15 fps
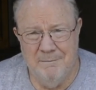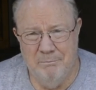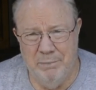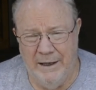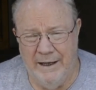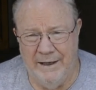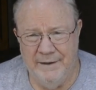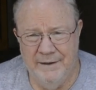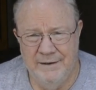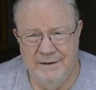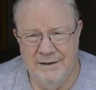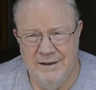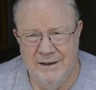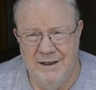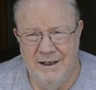but
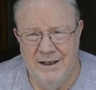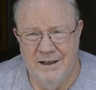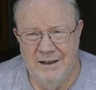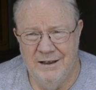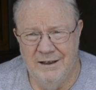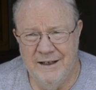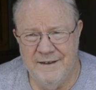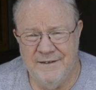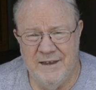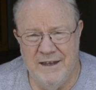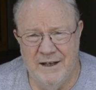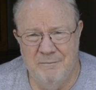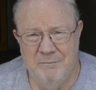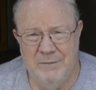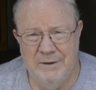
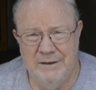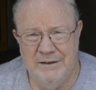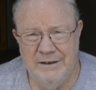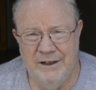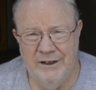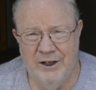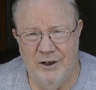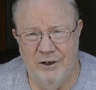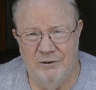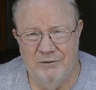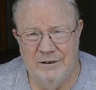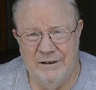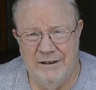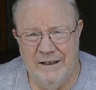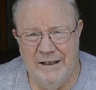lithium, you know,
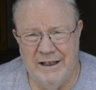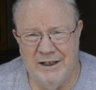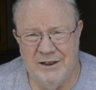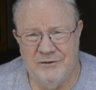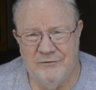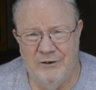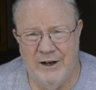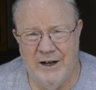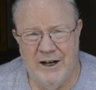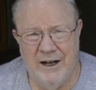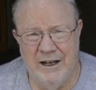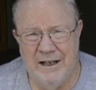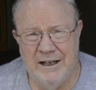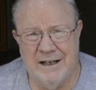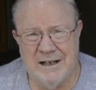is
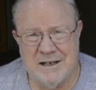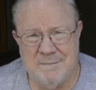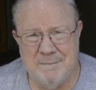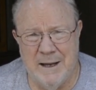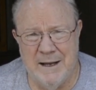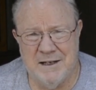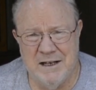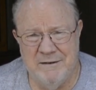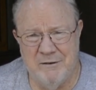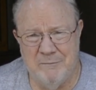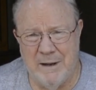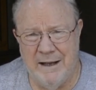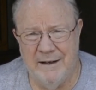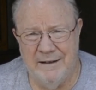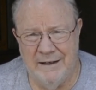very expensive,
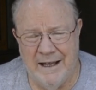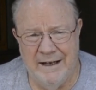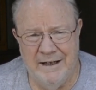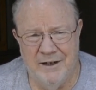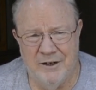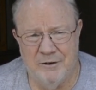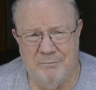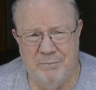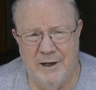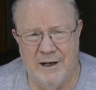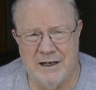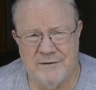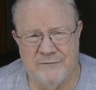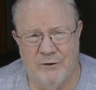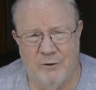about 900
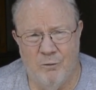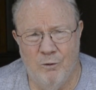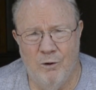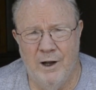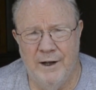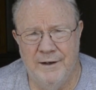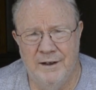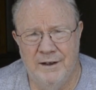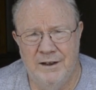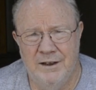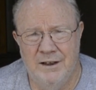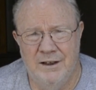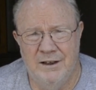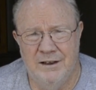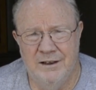bucks for one
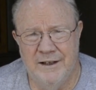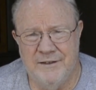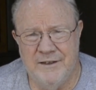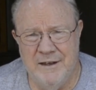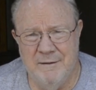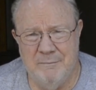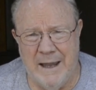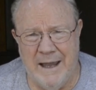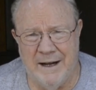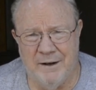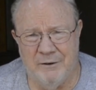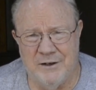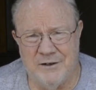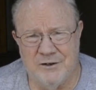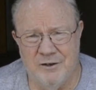lithium
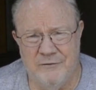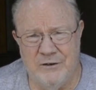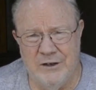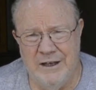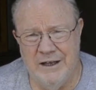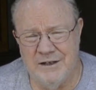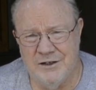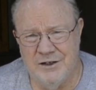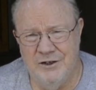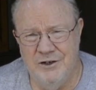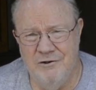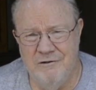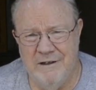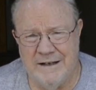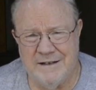battery. So if you get
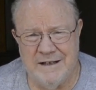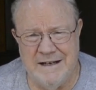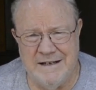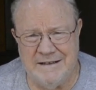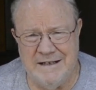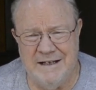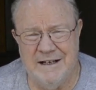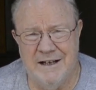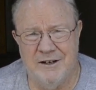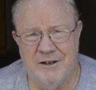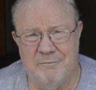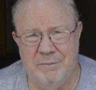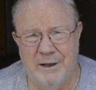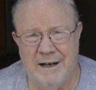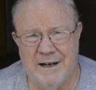two, that's
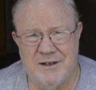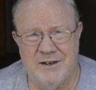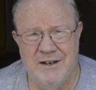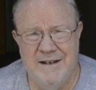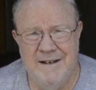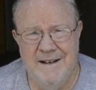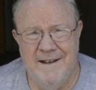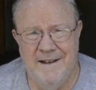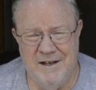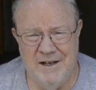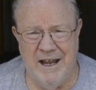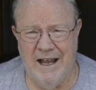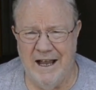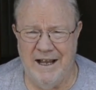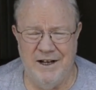1,800 bucks. And
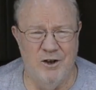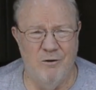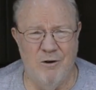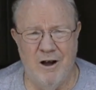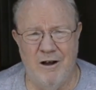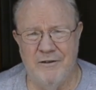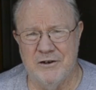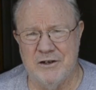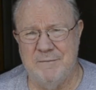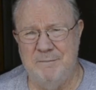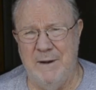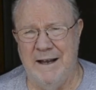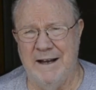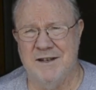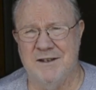yeah, I know all the
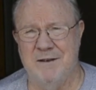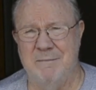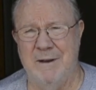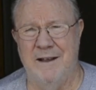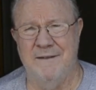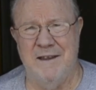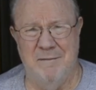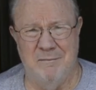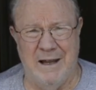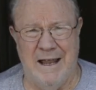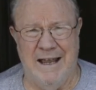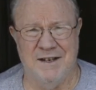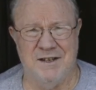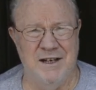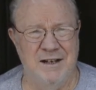specs about them
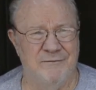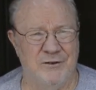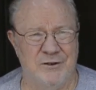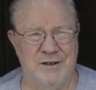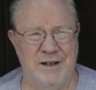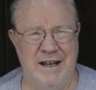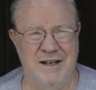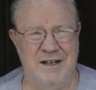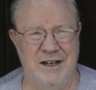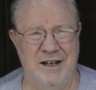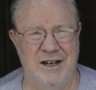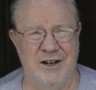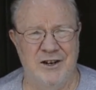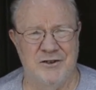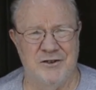lasting for 10
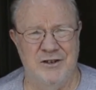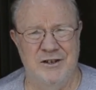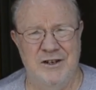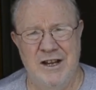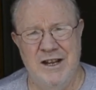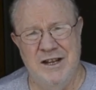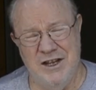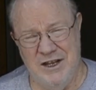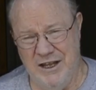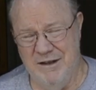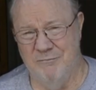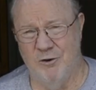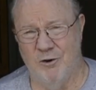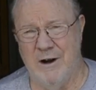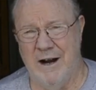years and you
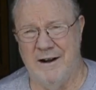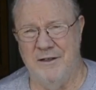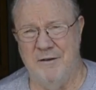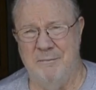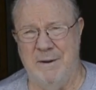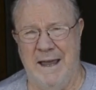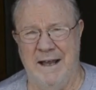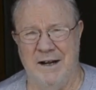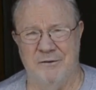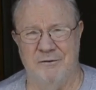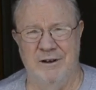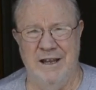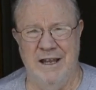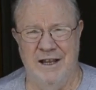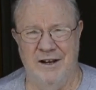get more out of the
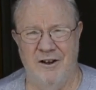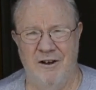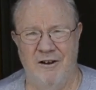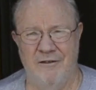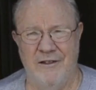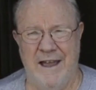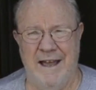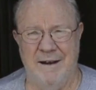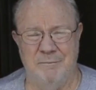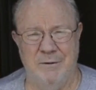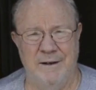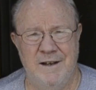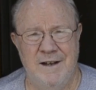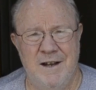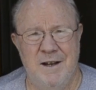battery and all that,
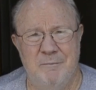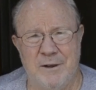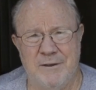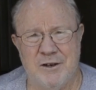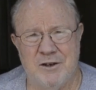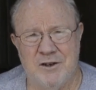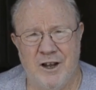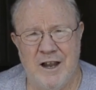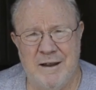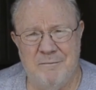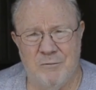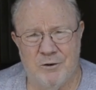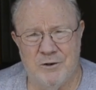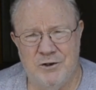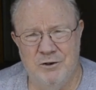but there's a lot
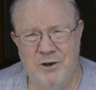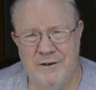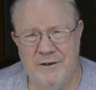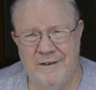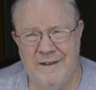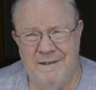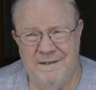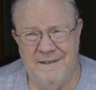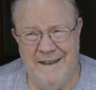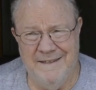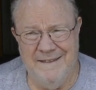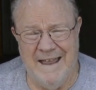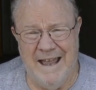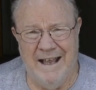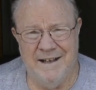more to it than
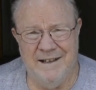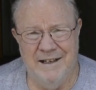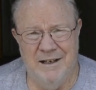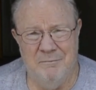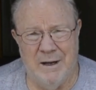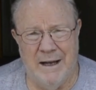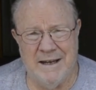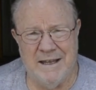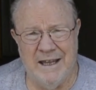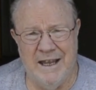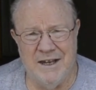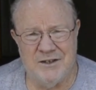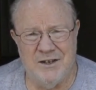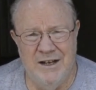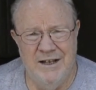that in my
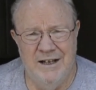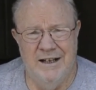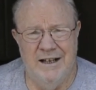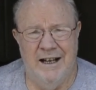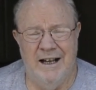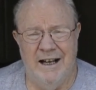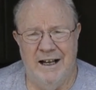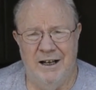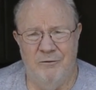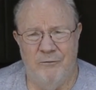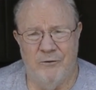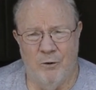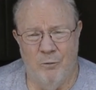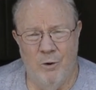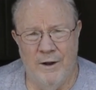case.
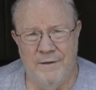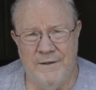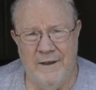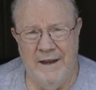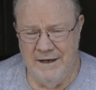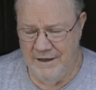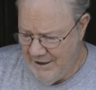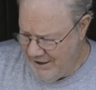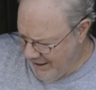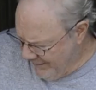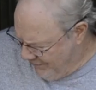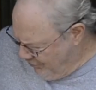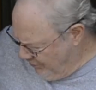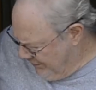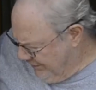For one thing, I
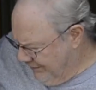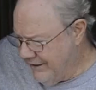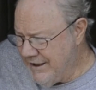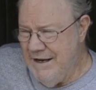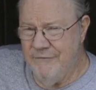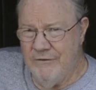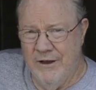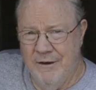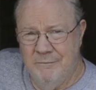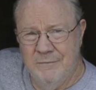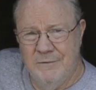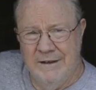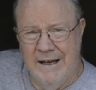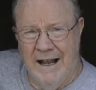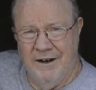couldn't leave them
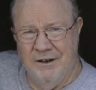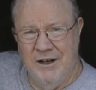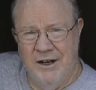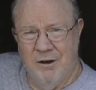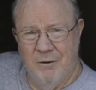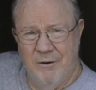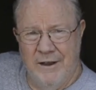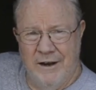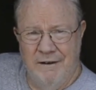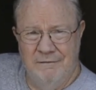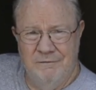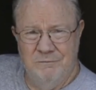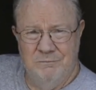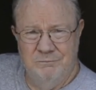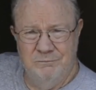down here
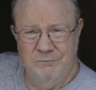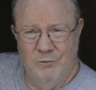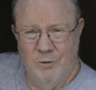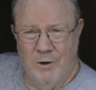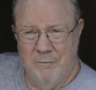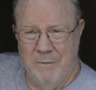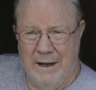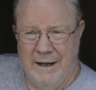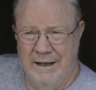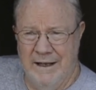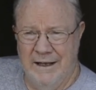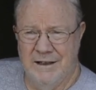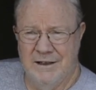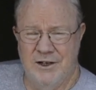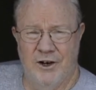where
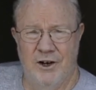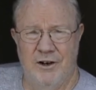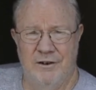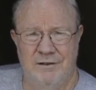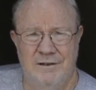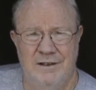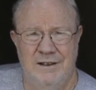my current